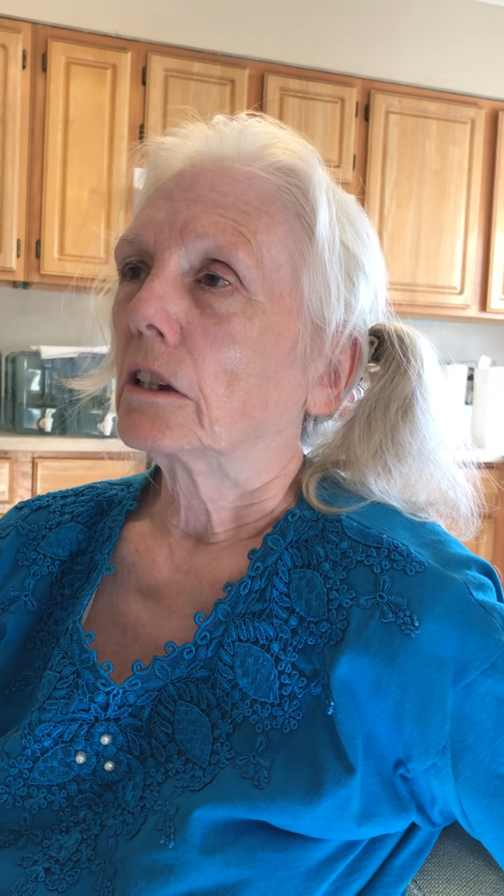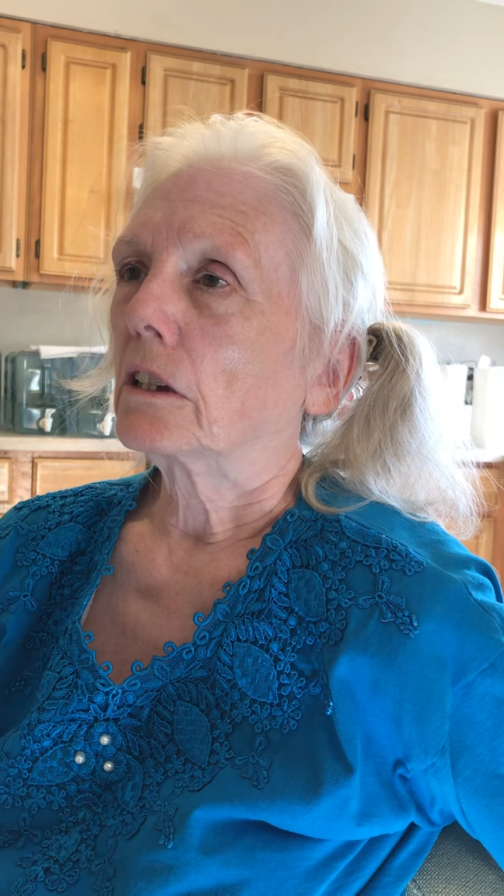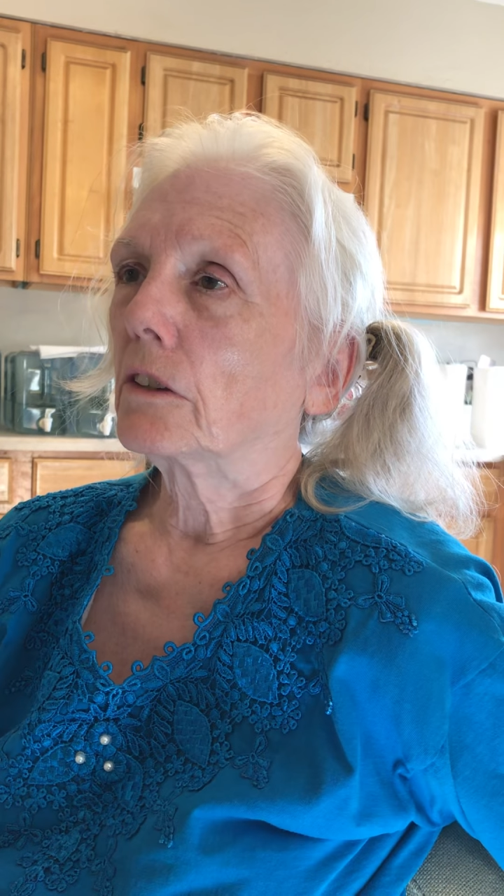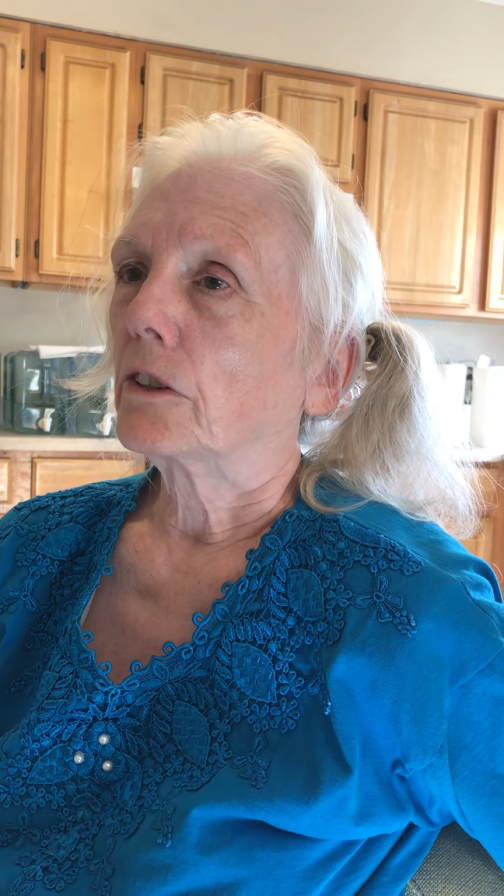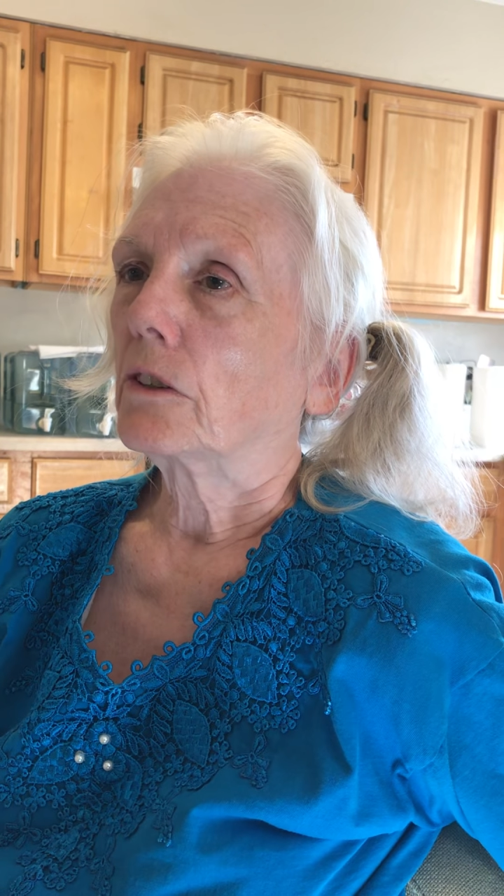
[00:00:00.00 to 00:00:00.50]

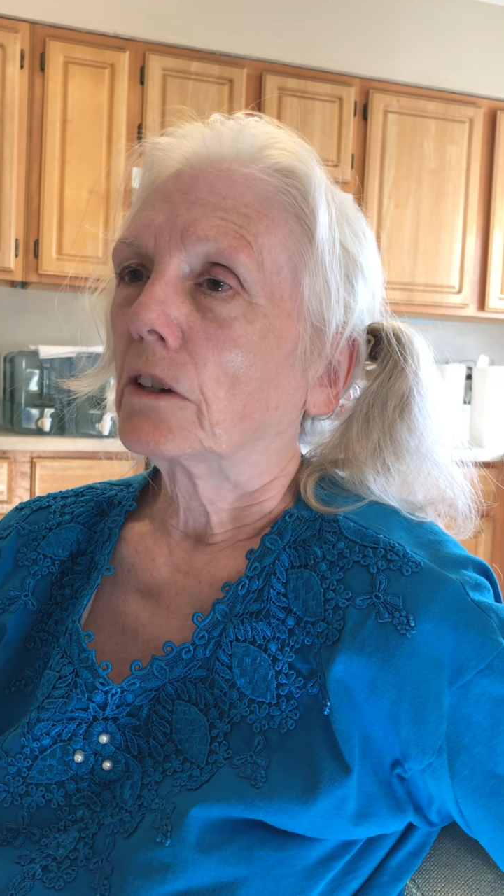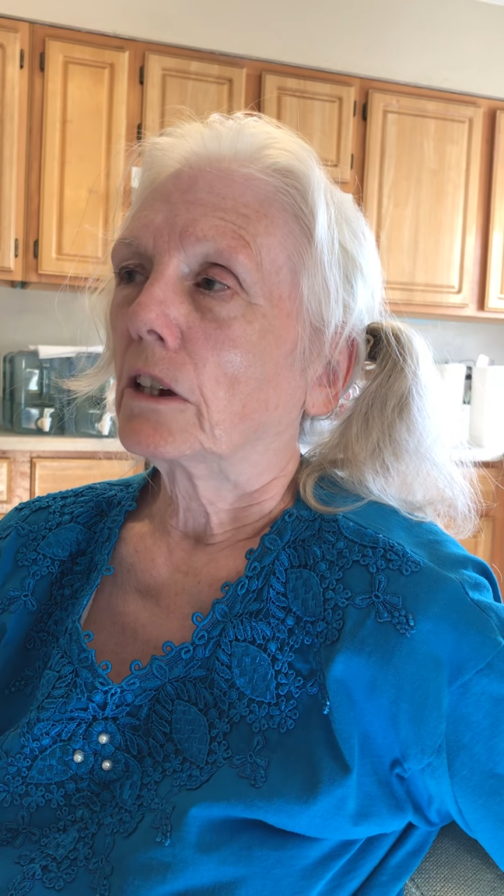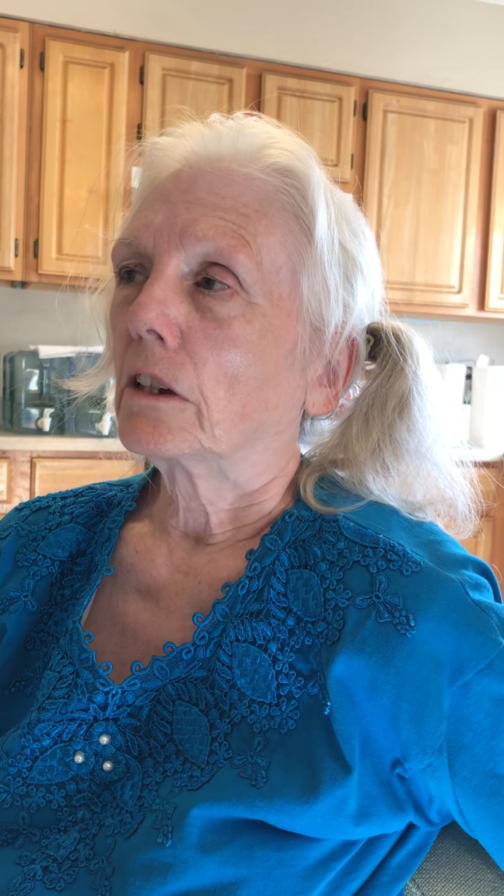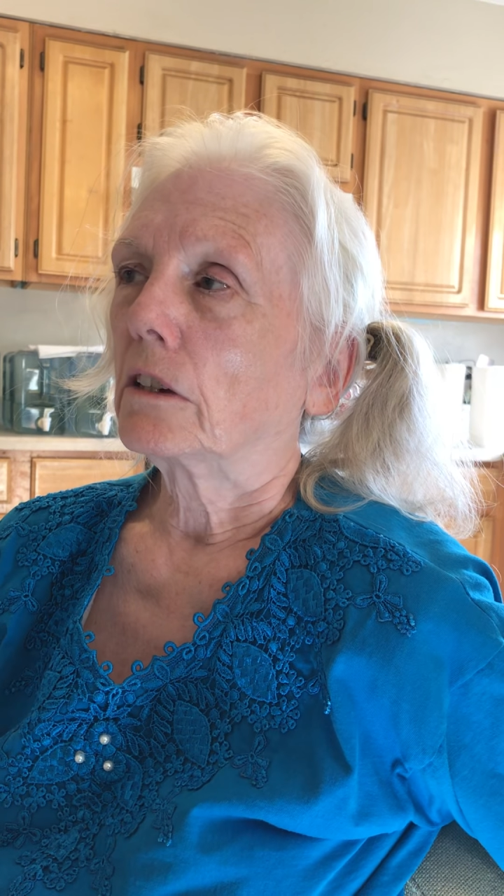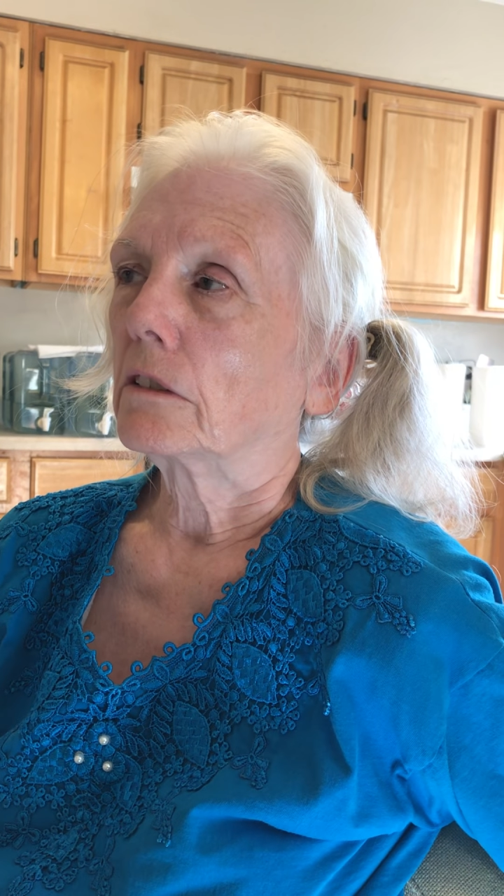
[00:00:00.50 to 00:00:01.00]
give you
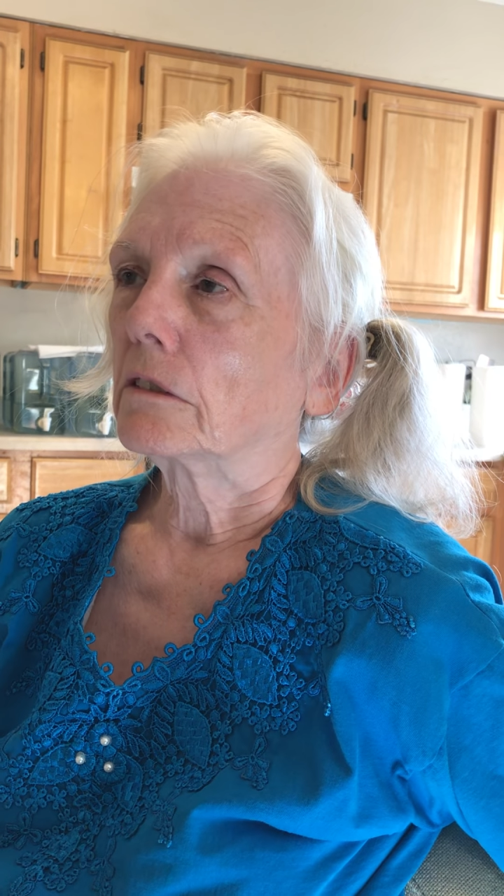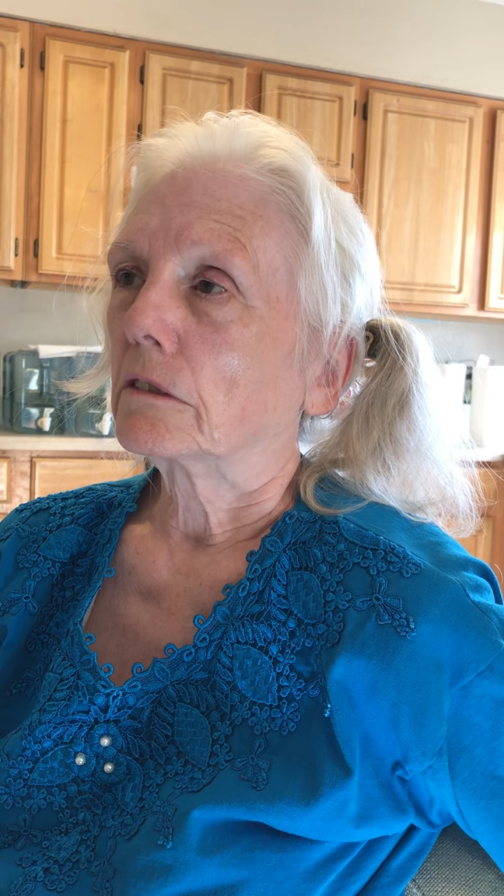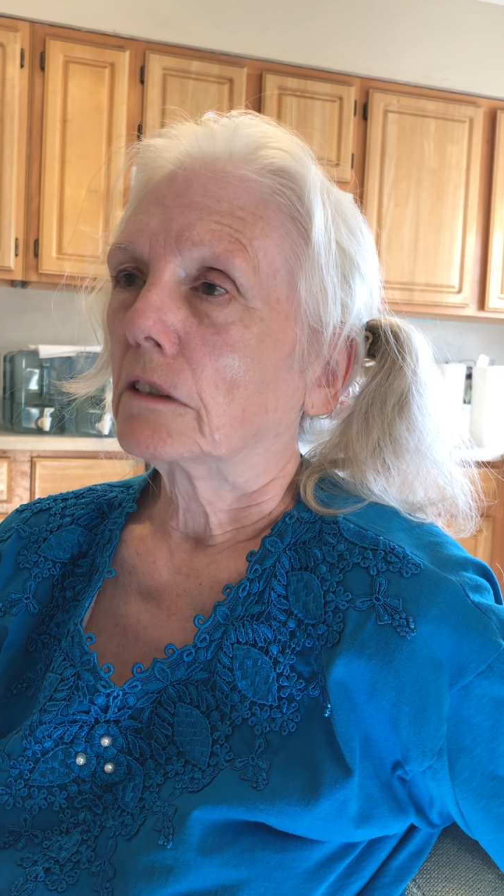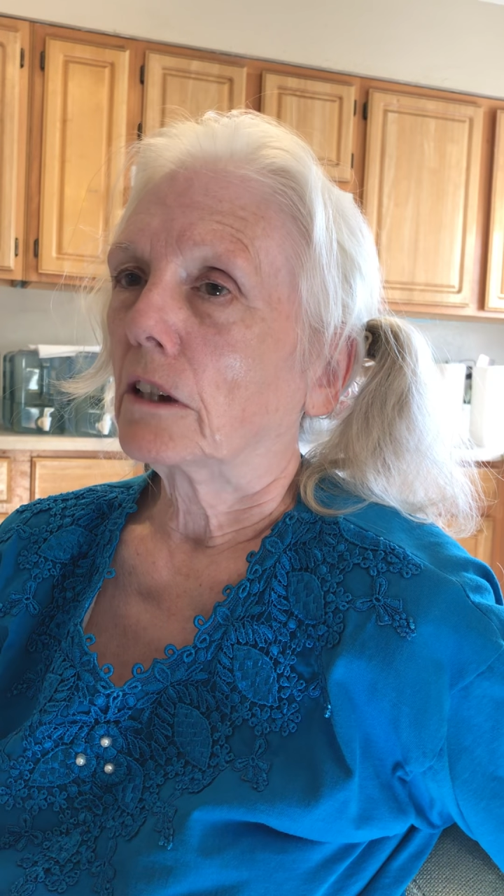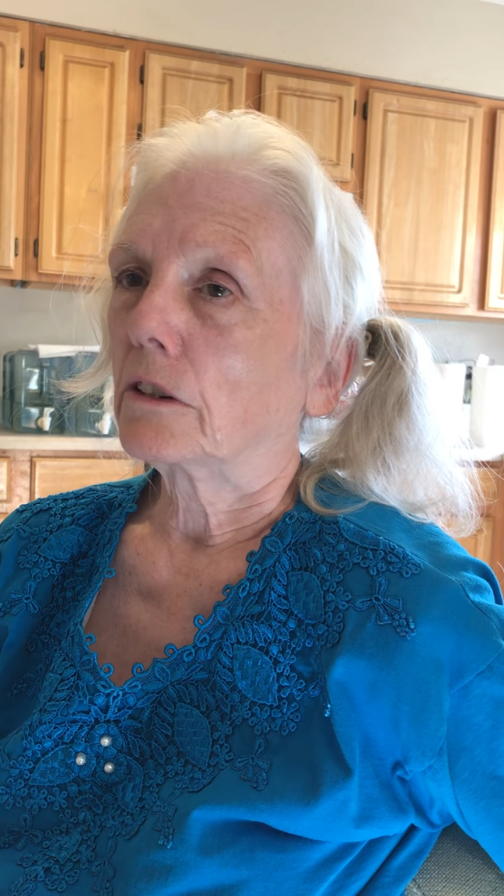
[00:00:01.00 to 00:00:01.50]

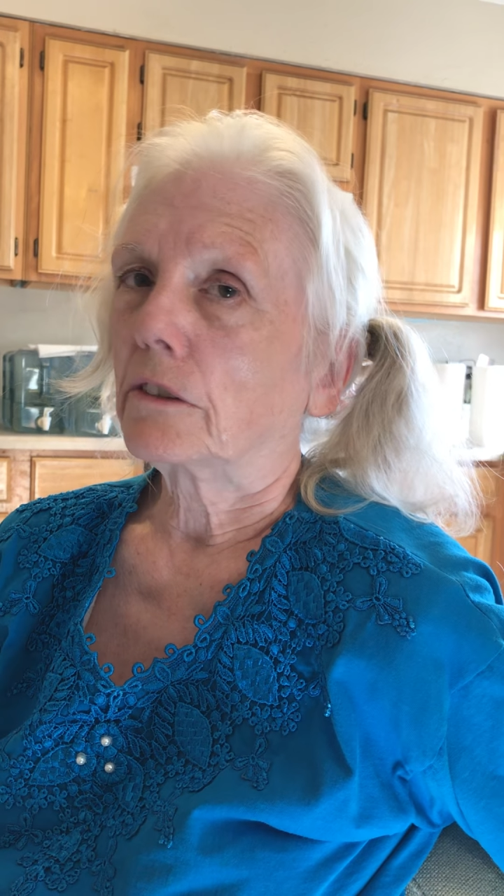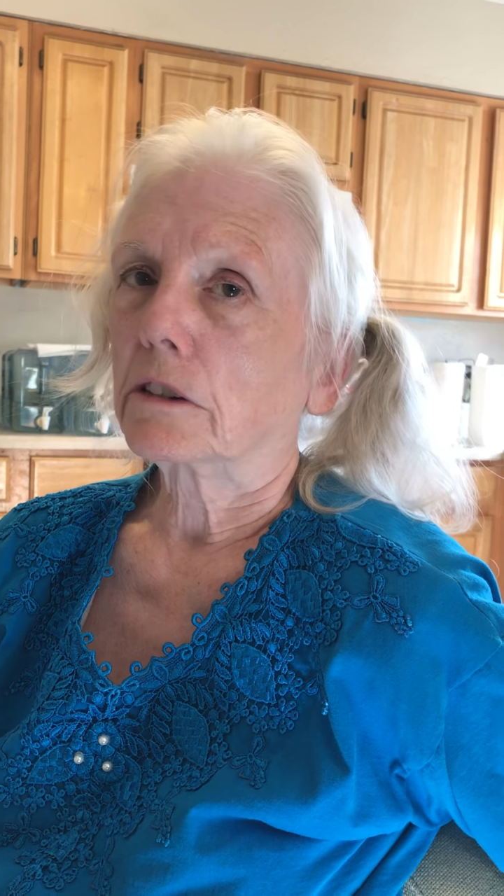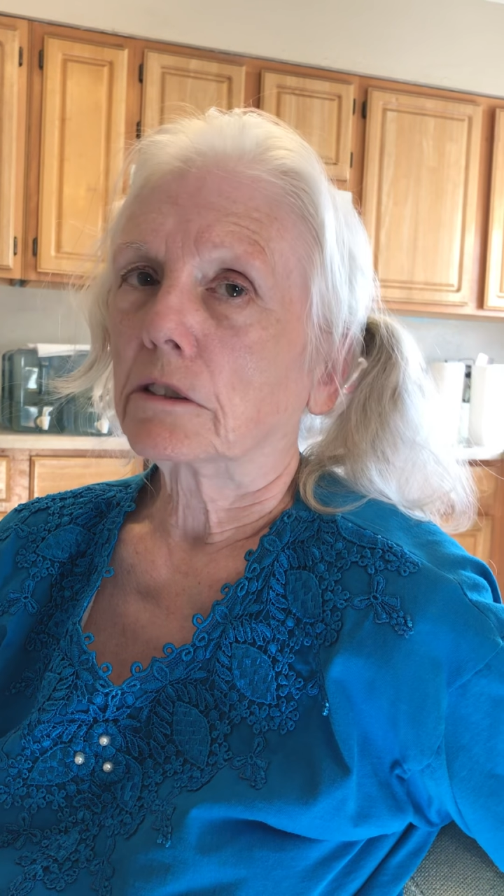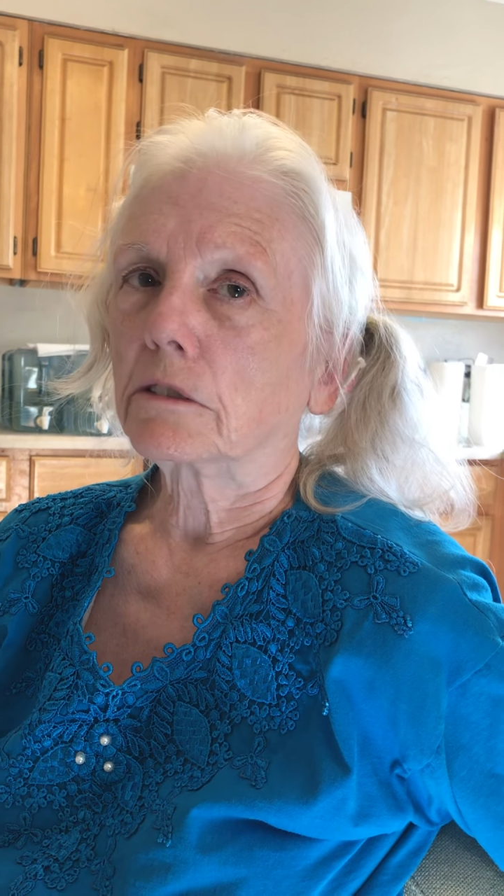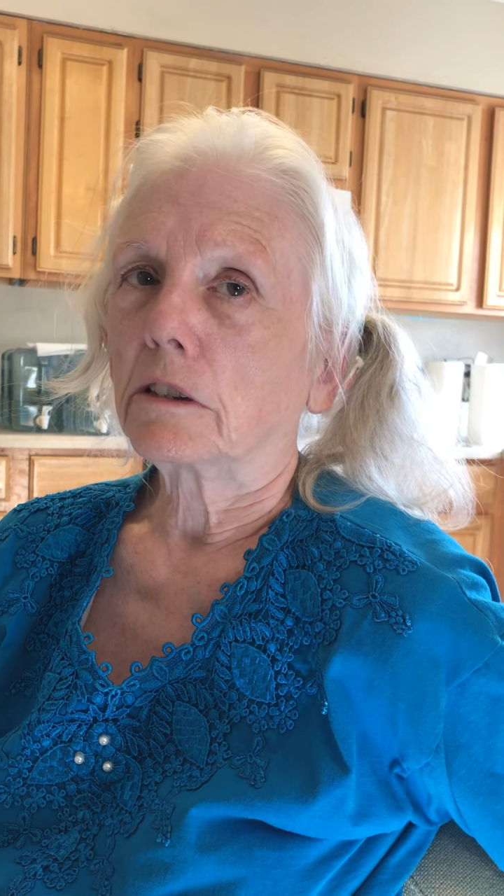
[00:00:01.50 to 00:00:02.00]
a
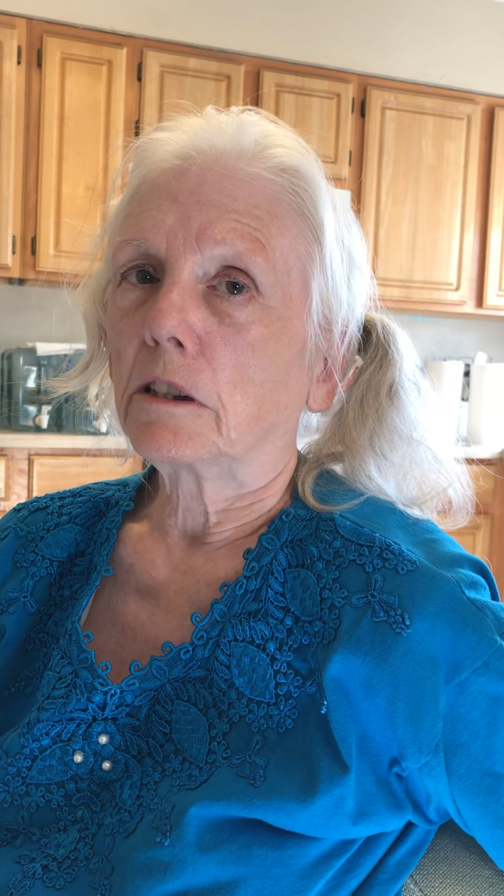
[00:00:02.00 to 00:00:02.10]
address